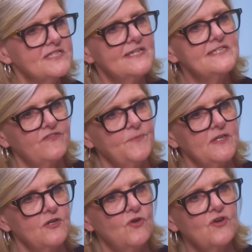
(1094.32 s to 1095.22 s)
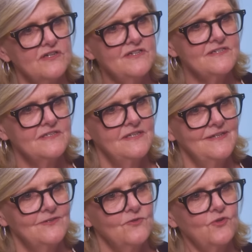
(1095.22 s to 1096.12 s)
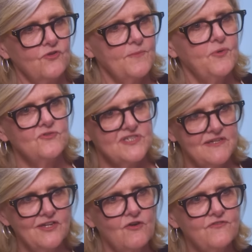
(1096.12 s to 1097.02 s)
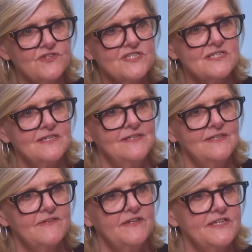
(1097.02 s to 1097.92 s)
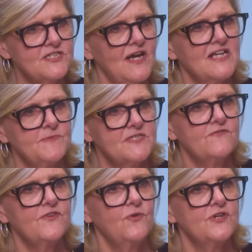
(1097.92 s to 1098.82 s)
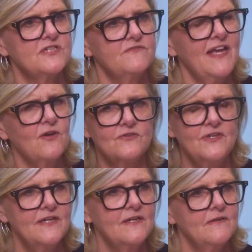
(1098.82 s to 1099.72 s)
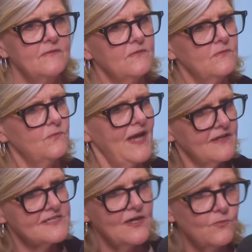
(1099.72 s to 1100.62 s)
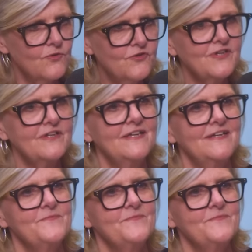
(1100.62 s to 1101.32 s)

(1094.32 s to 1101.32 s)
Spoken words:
is it easier for me to knock it or knock the person in the office than it is to ask myself the question of, hang on, how does that work?